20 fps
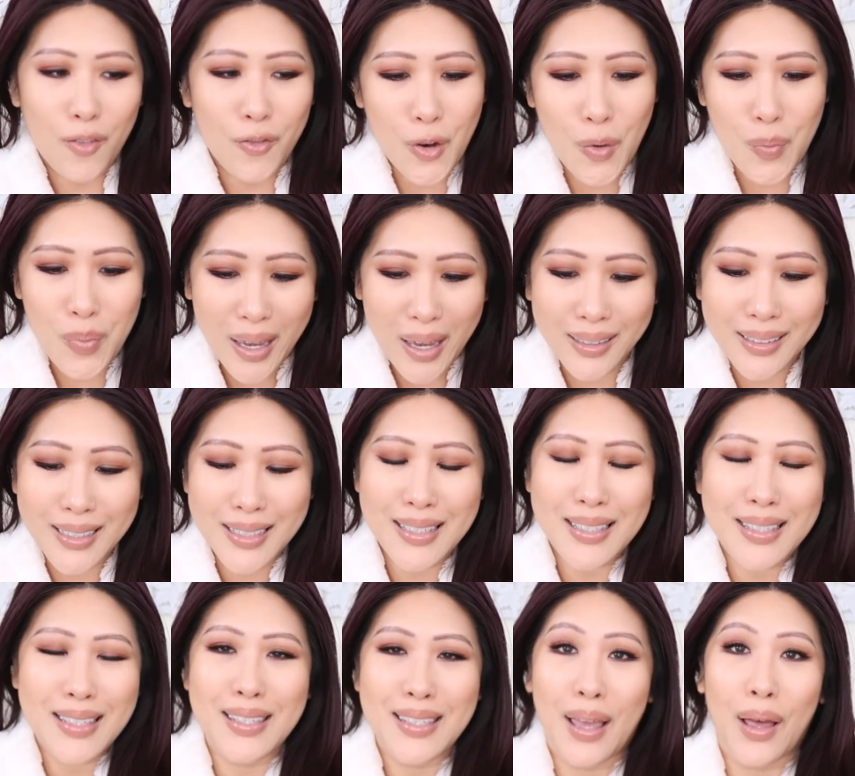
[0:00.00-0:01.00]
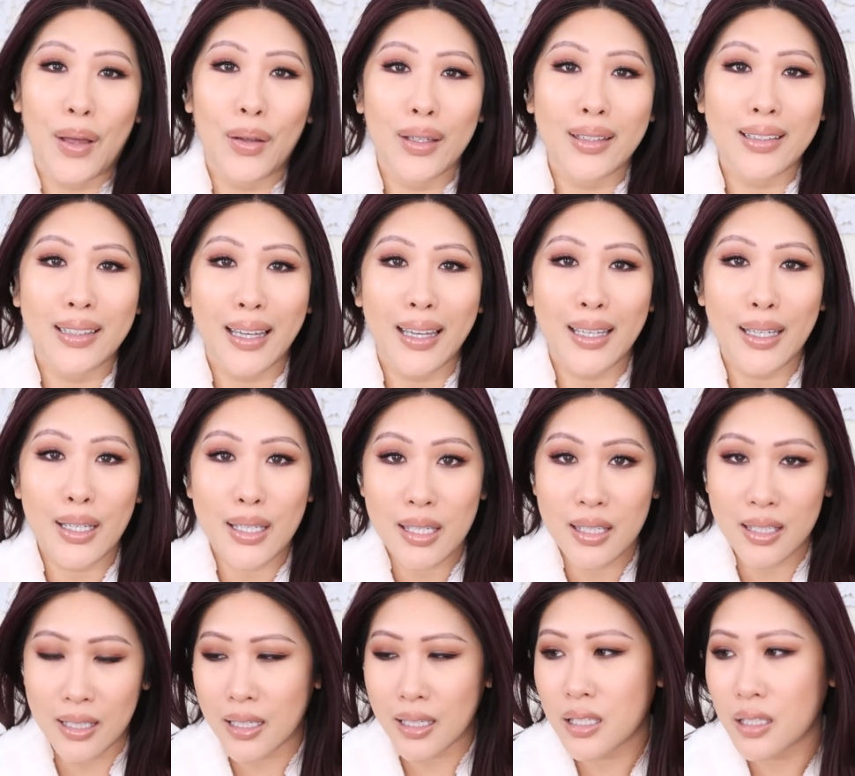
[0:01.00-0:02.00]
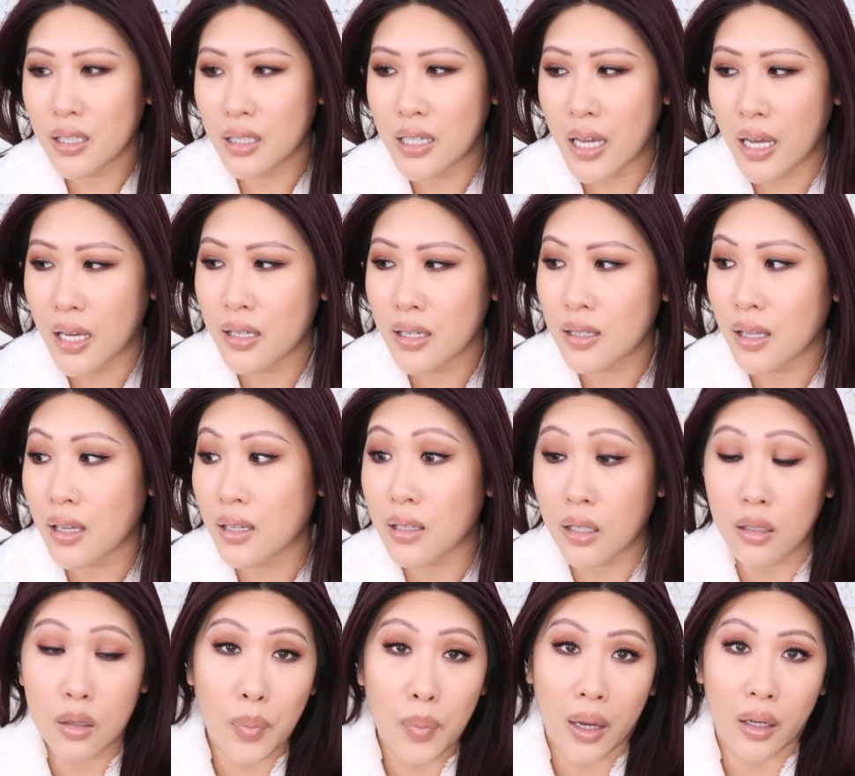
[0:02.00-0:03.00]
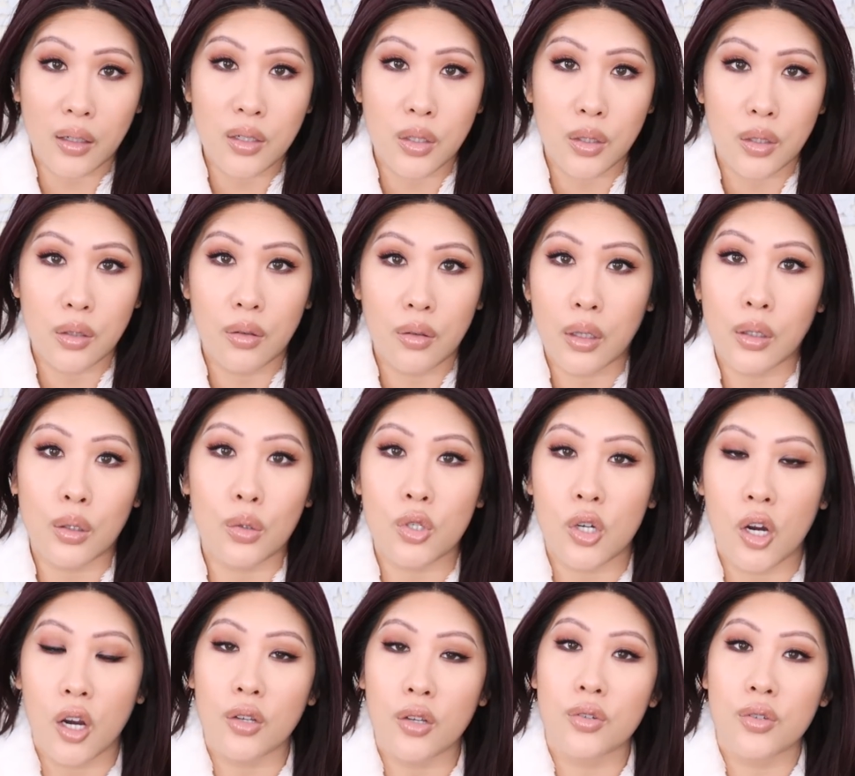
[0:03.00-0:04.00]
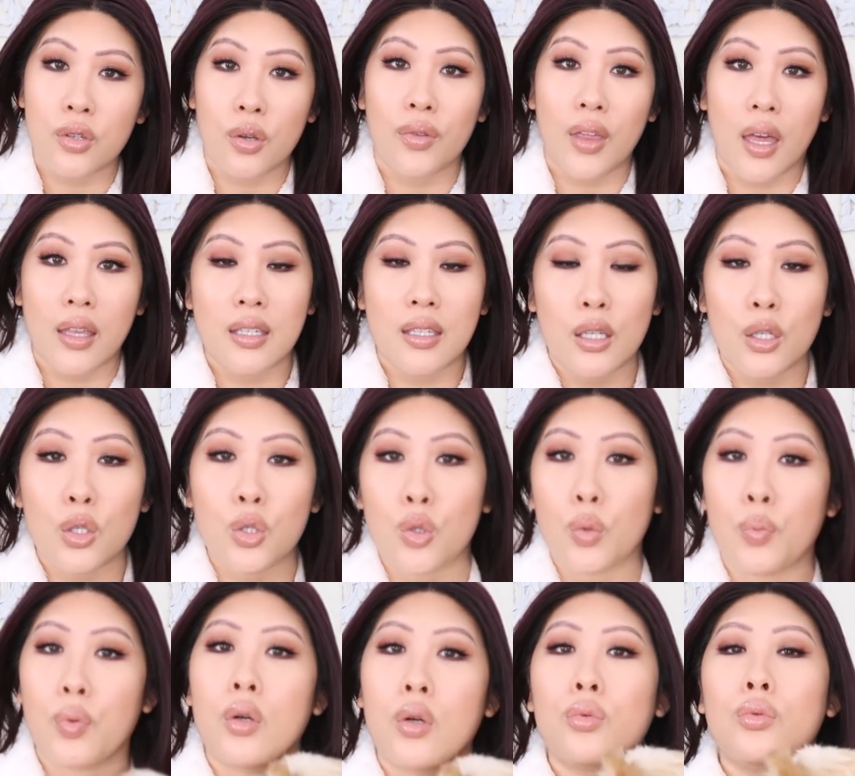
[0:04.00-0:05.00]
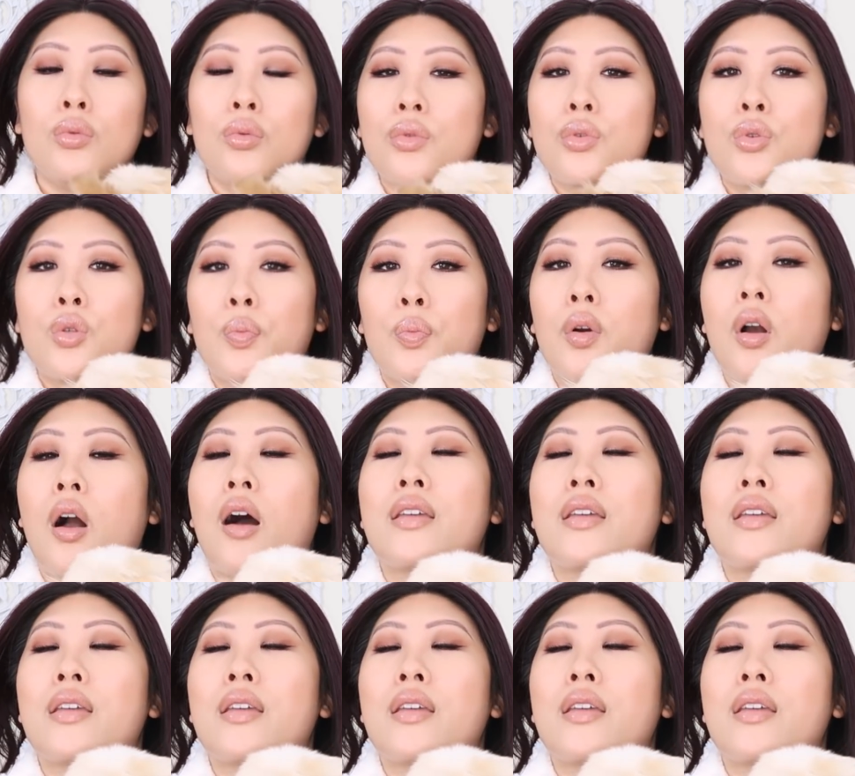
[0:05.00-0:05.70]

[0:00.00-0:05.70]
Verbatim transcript: if your bag doesn't sell in like 60 days, they send it back to you at no charge. So that's like super, ooh, super